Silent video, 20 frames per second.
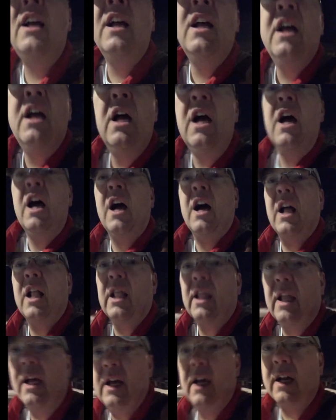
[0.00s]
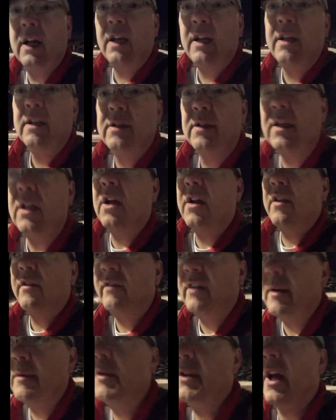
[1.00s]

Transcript: I'll see you on the flip side.